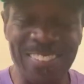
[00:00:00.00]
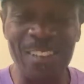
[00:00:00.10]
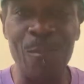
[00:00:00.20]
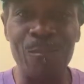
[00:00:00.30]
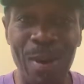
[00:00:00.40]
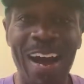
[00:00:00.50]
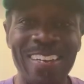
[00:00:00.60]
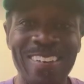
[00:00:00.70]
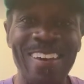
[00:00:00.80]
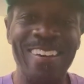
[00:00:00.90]

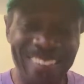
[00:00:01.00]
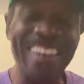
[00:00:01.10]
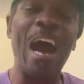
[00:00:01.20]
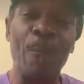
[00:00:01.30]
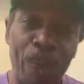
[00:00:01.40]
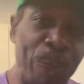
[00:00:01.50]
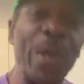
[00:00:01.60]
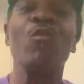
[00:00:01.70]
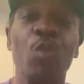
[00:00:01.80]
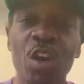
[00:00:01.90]
somebody. Nigga, I've
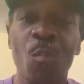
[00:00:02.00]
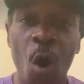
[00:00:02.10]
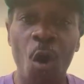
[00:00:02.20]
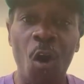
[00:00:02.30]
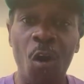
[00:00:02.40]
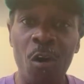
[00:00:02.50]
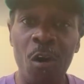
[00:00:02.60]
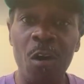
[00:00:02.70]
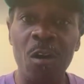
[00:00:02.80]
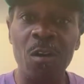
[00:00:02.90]
been with them all.
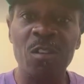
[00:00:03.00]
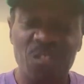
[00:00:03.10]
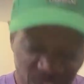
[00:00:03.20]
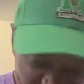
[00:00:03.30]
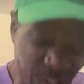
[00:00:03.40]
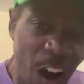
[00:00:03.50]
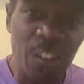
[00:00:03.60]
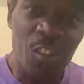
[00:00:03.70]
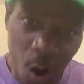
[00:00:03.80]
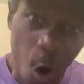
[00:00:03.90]

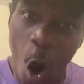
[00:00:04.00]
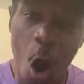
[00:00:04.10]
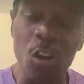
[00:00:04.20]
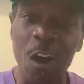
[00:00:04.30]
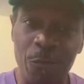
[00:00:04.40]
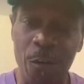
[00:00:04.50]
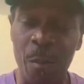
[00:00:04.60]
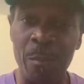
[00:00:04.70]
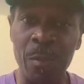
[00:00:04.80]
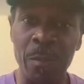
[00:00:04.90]
Son, all of
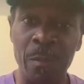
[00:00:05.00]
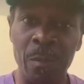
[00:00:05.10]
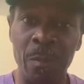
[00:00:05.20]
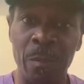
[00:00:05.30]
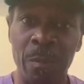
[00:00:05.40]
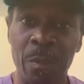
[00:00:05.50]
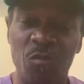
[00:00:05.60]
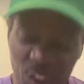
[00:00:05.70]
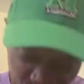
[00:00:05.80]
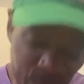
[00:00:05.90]
them.
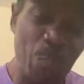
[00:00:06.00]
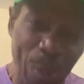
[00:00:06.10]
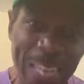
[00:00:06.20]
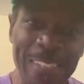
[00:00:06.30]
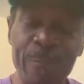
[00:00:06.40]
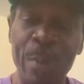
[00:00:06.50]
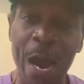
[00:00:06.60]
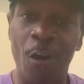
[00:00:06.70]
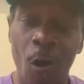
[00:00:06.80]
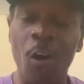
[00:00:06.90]
Respected
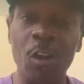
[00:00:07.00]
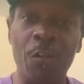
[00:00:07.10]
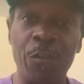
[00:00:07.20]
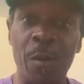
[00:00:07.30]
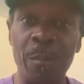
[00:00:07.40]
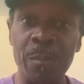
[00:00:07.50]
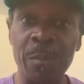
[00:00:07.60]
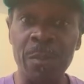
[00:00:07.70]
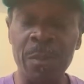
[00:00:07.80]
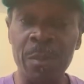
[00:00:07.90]
by all of them.
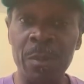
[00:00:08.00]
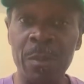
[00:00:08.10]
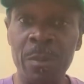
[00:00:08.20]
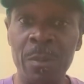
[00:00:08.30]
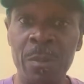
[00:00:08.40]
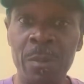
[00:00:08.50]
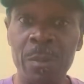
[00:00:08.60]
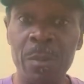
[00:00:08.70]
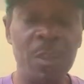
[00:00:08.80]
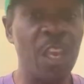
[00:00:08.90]

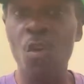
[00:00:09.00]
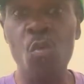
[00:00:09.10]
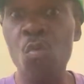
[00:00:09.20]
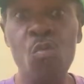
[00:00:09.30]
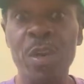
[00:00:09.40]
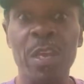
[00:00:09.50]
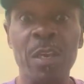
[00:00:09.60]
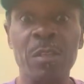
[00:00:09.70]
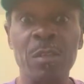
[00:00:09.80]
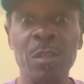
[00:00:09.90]
Care who it
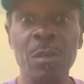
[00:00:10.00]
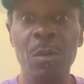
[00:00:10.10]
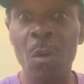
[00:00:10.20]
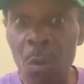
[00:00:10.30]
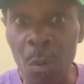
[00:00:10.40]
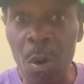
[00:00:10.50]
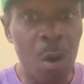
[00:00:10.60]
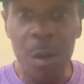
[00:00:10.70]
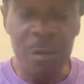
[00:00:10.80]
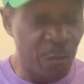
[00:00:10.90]
is.
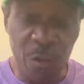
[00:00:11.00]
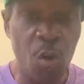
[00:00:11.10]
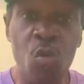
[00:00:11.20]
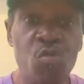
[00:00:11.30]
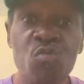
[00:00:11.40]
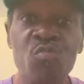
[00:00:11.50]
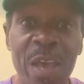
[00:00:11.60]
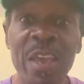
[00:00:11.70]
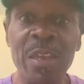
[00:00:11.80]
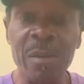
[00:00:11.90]
Who you
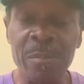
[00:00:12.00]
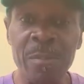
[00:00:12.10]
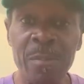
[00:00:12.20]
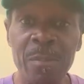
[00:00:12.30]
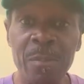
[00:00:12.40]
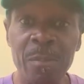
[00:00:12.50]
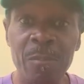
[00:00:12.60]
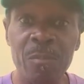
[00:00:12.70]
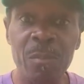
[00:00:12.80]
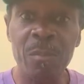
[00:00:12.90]
name.
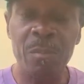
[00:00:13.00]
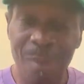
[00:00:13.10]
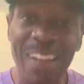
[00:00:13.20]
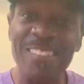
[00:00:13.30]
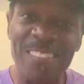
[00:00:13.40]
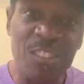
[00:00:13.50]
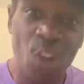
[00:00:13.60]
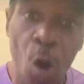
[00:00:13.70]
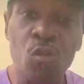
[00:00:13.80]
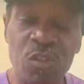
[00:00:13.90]
My
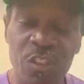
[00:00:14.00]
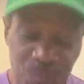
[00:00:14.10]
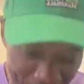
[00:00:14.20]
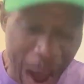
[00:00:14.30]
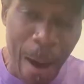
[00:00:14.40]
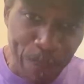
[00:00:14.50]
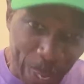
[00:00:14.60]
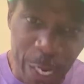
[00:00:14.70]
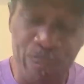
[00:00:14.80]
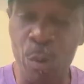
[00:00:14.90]
doges, my
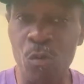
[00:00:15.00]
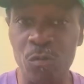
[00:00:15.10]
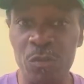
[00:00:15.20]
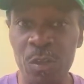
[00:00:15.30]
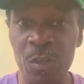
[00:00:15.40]
peoples,